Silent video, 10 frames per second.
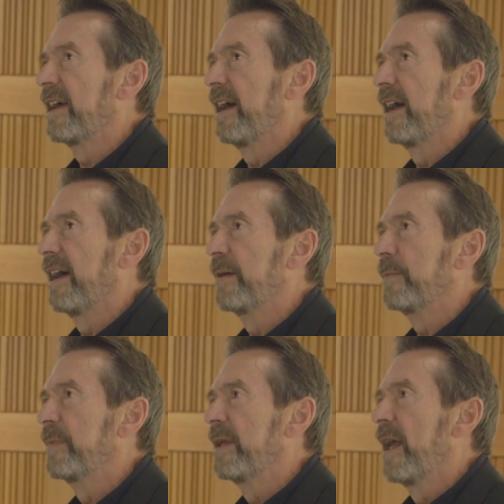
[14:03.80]

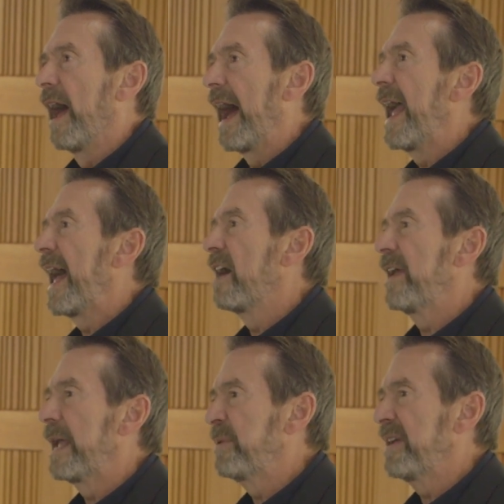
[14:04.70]
um, I have
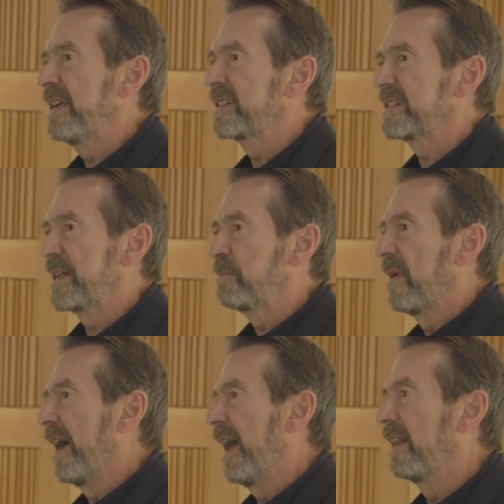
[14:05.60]
a piece in
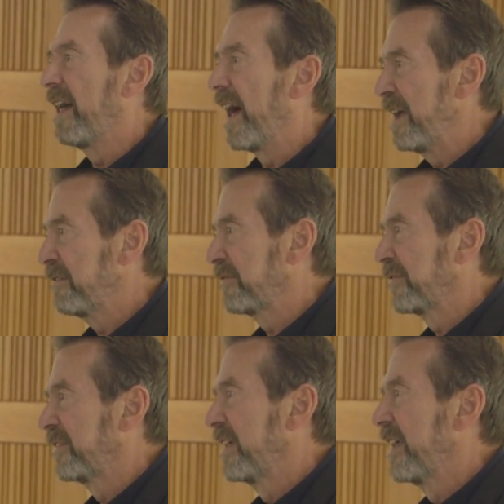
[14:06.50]
my
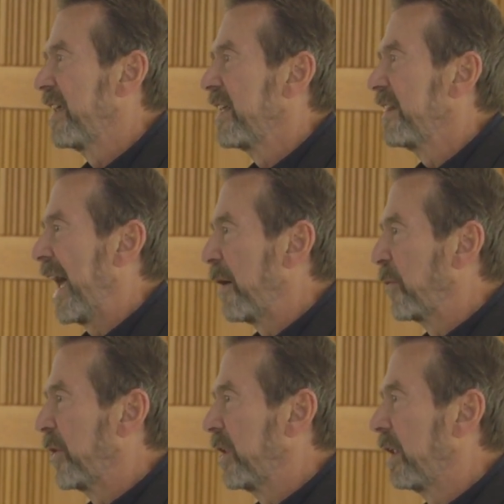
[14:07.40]
life
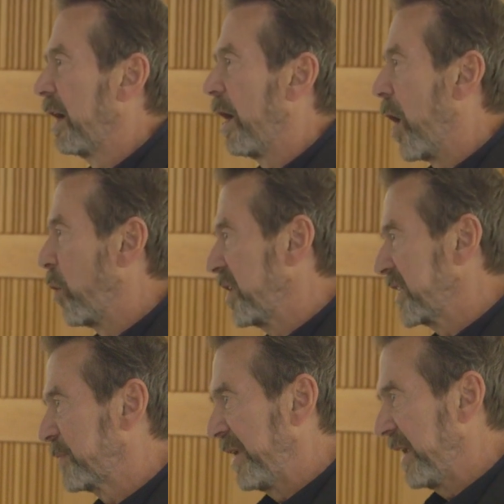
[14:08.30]
that will
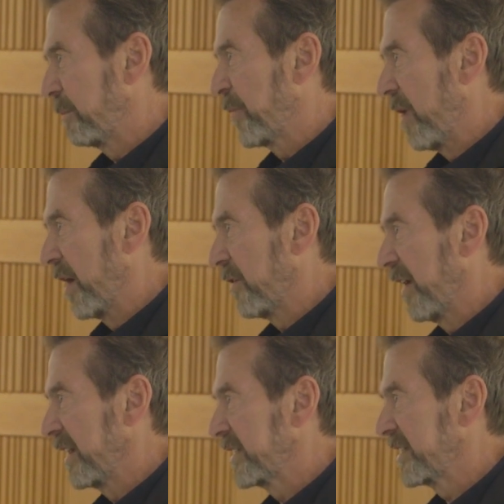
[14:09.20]
always be in
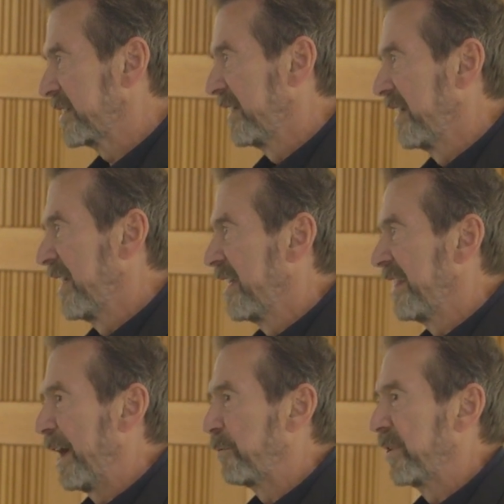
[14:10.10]
progress
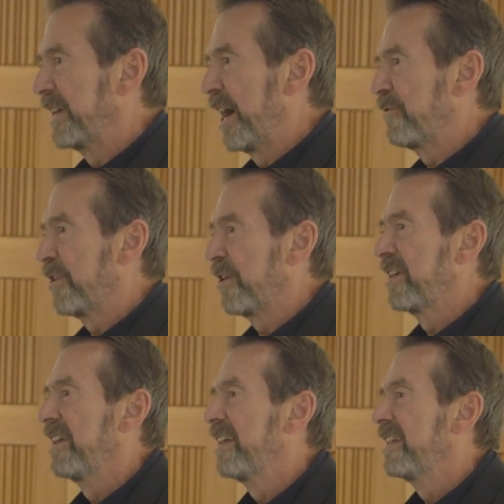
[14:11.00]
that will
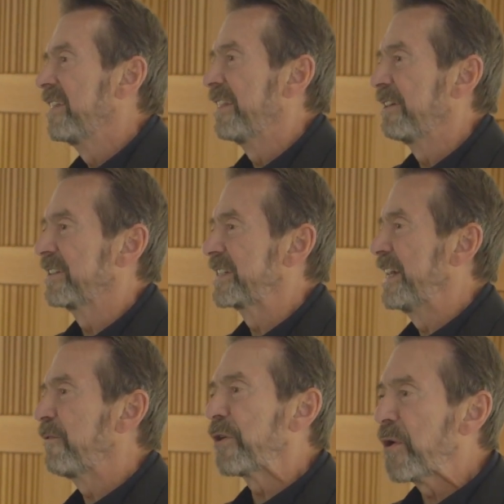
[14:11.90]
never, there's
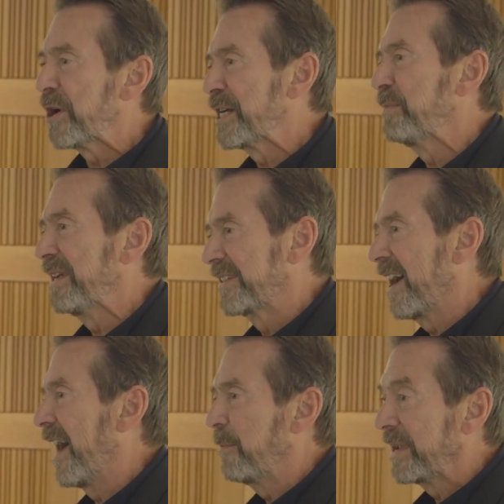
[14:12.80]
never going to be
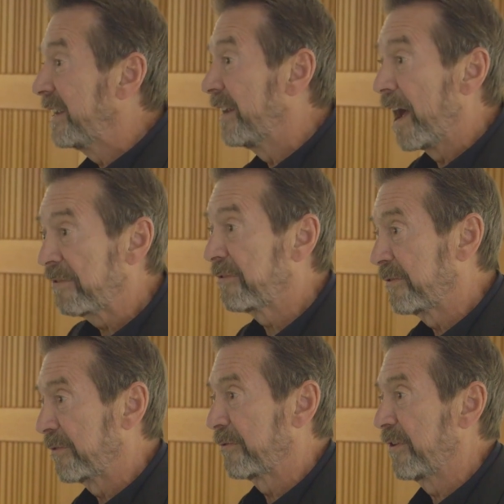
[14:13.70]
time
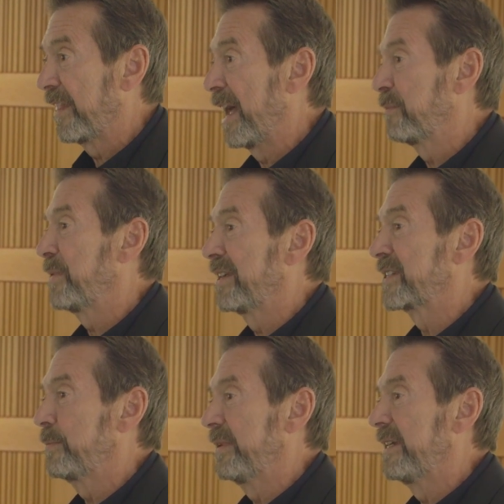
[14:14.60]
enough for that
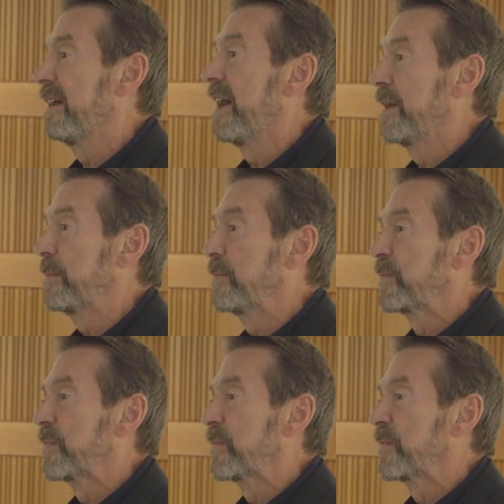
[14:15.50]
piece to be done.